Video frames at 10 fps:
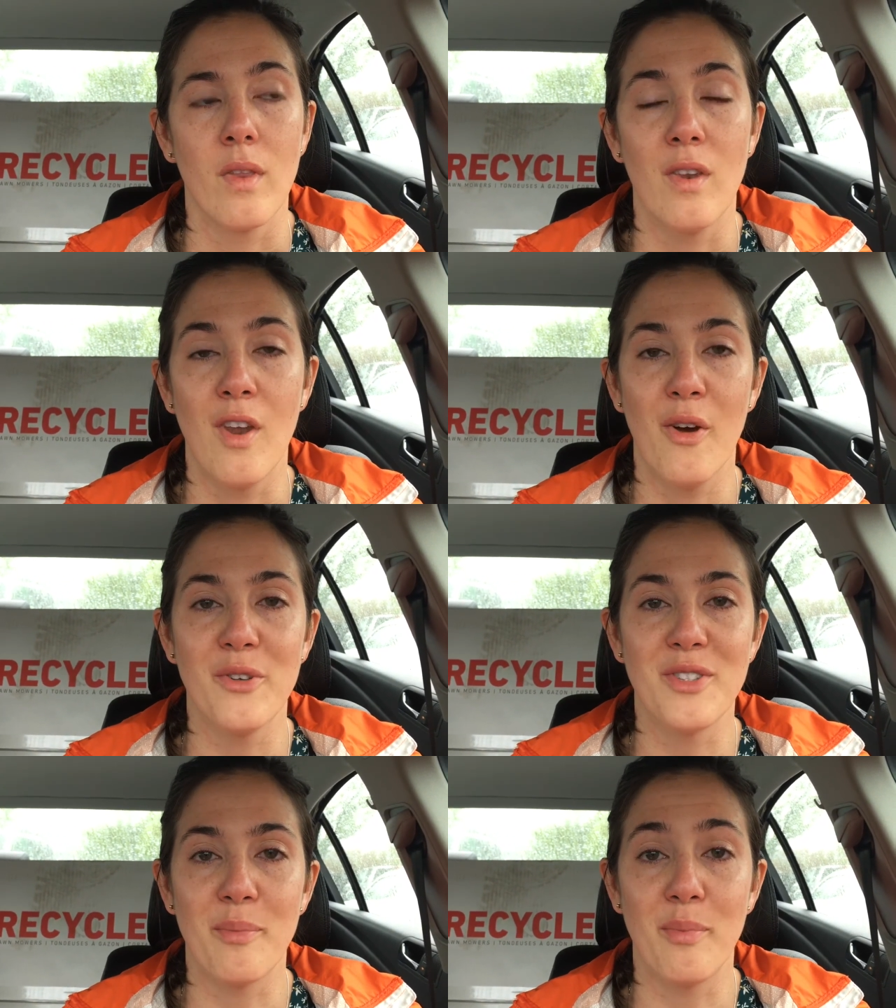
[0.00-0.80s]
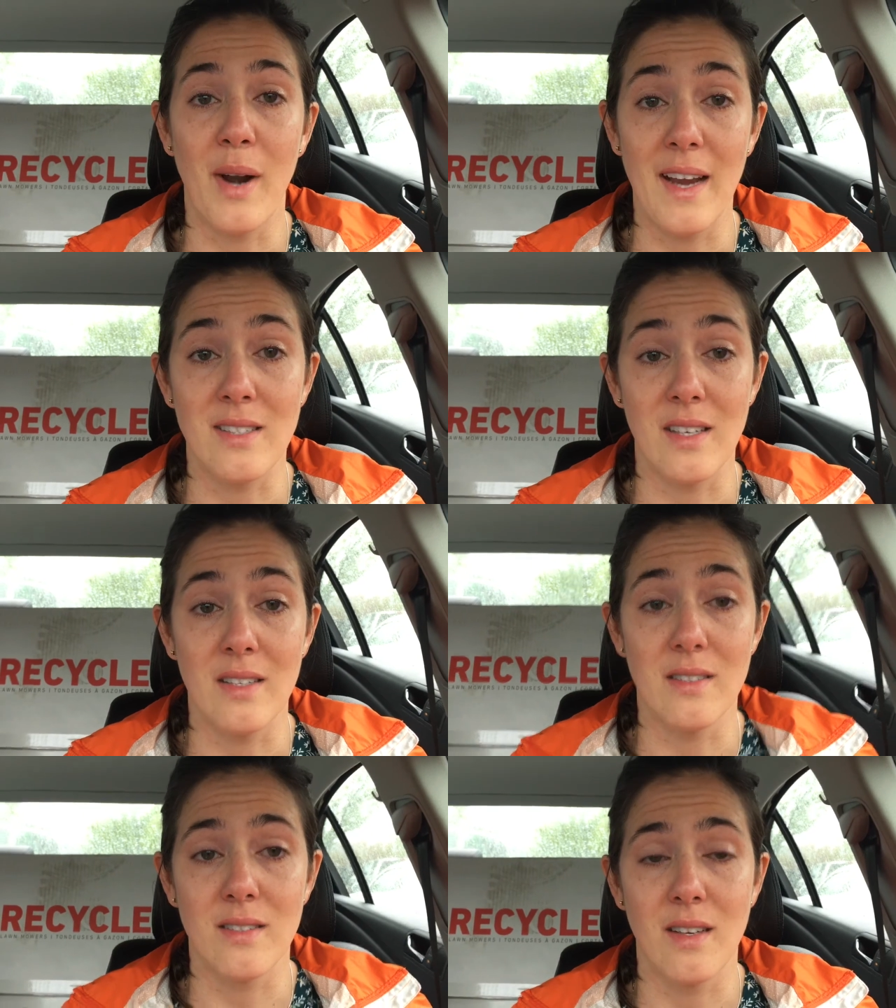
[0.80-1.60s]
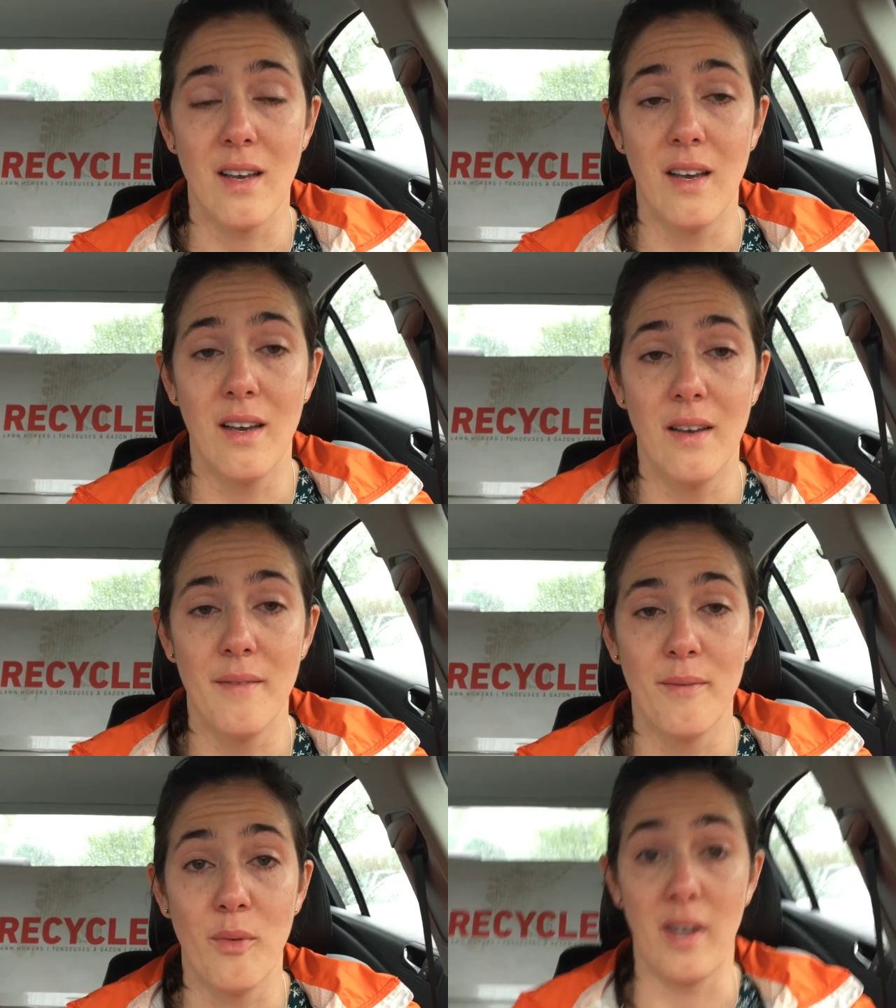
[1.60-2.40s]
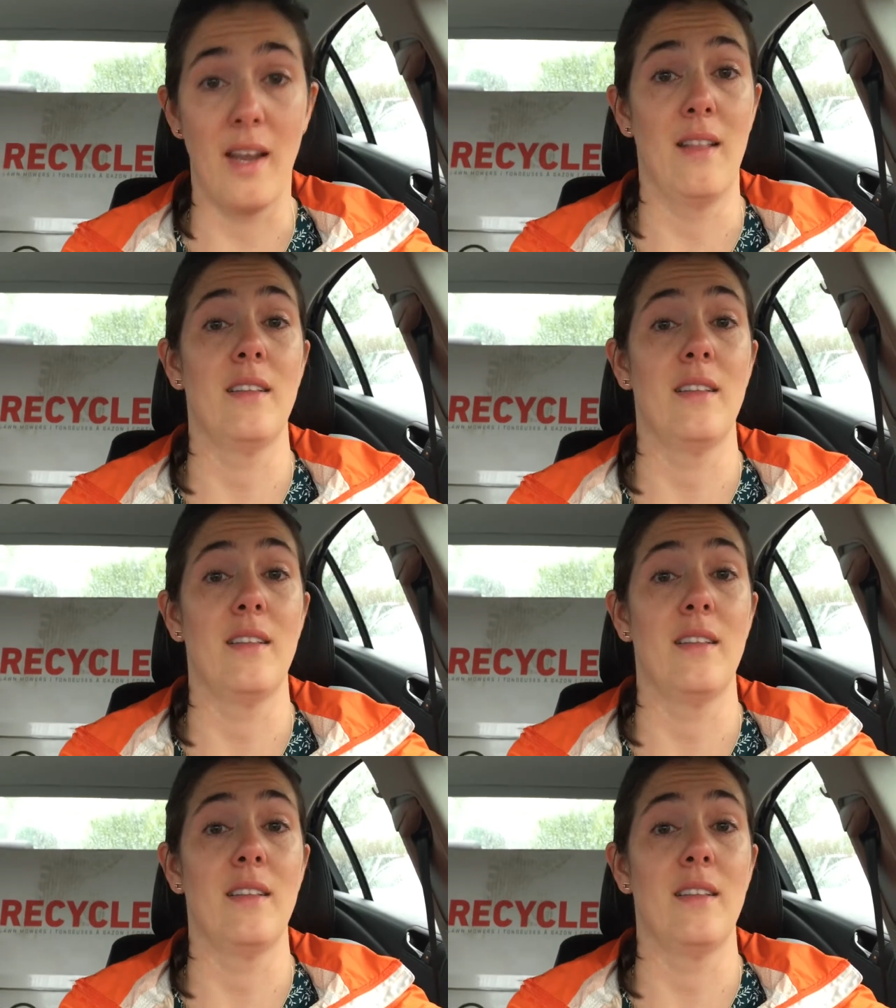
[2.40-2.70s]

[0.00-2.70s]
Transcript: no surprises at